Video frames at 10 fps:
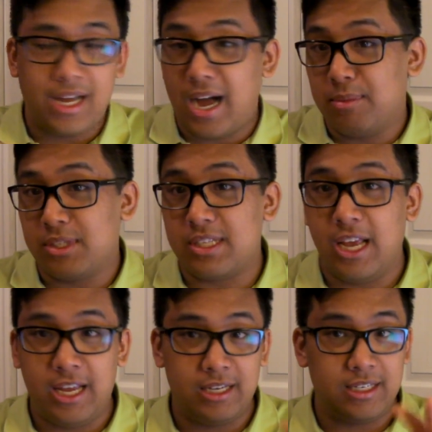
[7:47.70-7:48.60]
I'm just
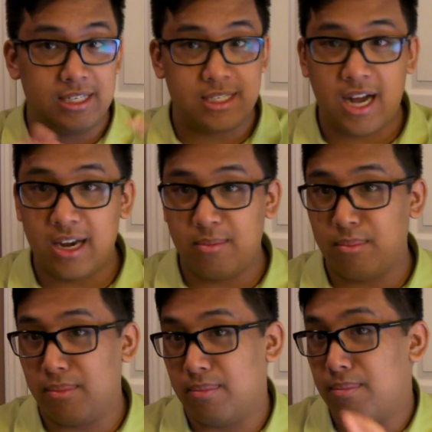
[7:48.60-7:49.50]
saying this kind
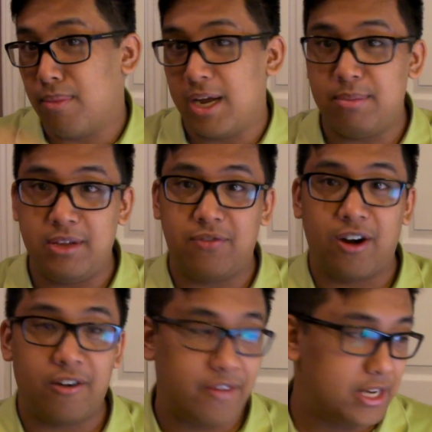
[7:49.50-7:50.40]
of might be
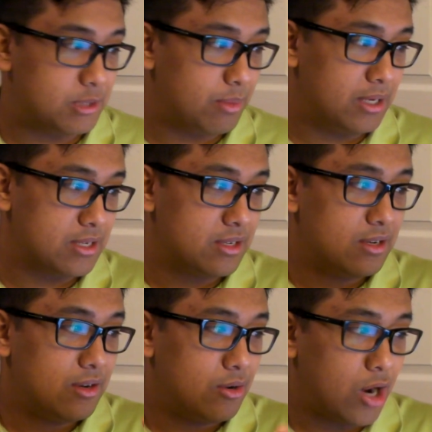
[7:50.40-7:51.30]
far fetched, but
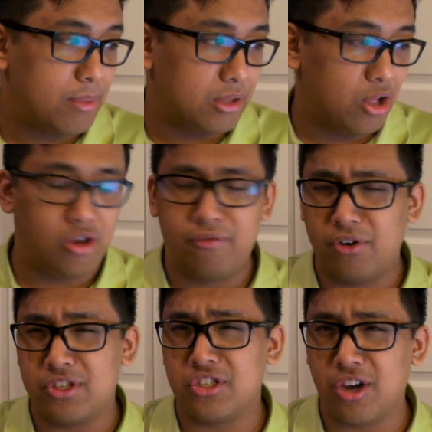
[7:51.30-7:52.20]
Robbie Lawler
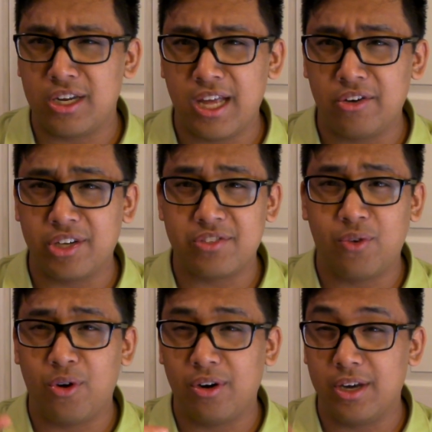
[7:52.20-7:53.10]
versus Johnny Hendricks
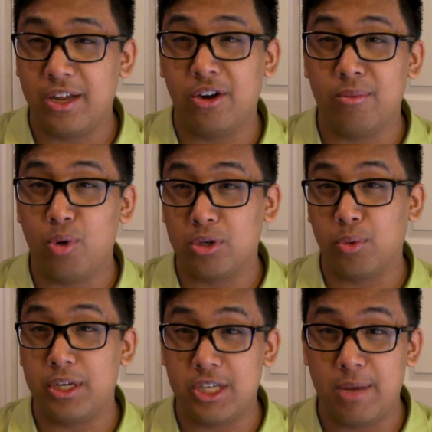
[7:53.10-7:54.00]
for an interim
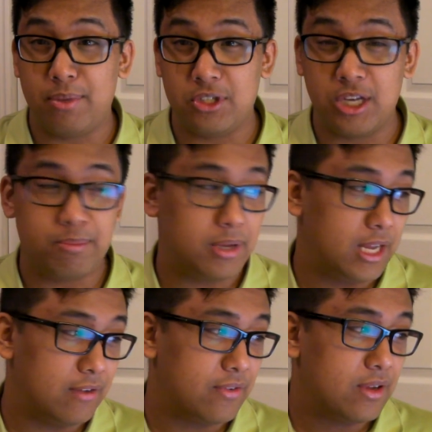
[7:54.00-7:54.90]
welterweight championship
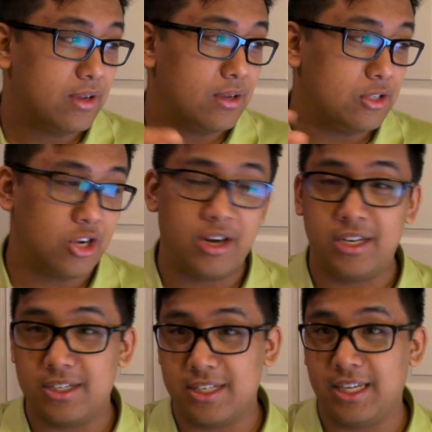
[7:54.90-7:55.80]
if Johnny
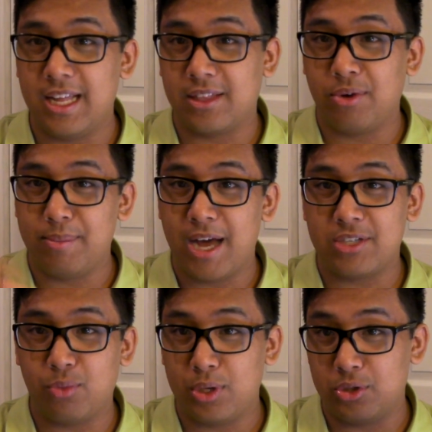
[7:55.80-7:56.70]
doesn't get the
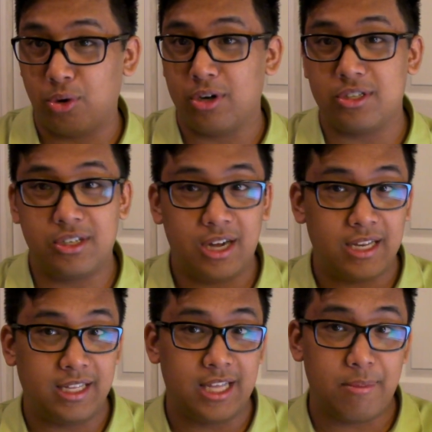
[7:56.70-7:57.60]
rematch with George. I
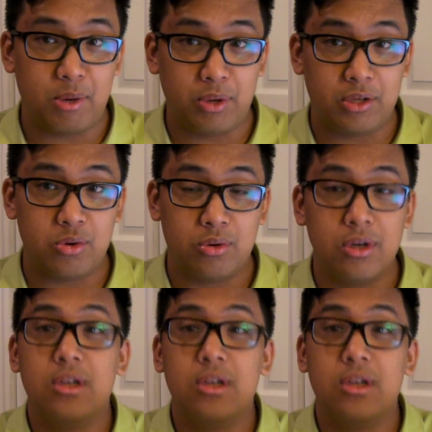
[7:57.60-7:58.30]
think that'd be really cool.